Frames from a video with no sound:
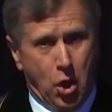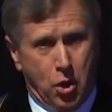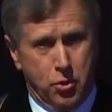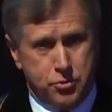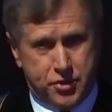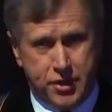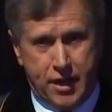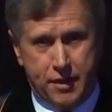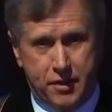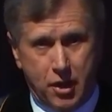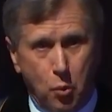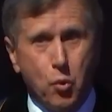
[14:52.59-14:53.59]
who
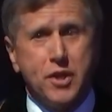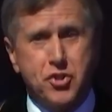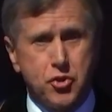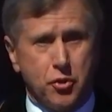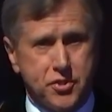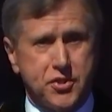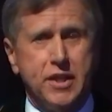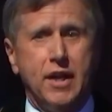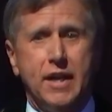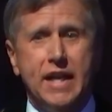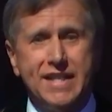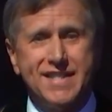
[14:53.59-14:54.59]
said that original
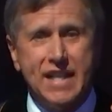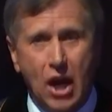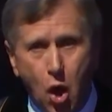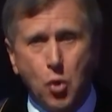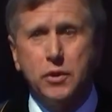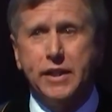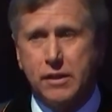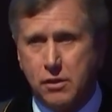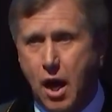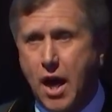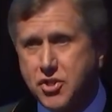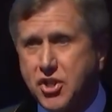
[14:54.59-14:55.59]
sin is the only
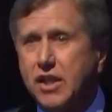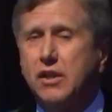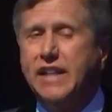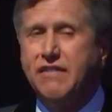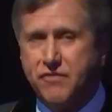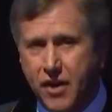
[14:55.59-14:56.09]
logically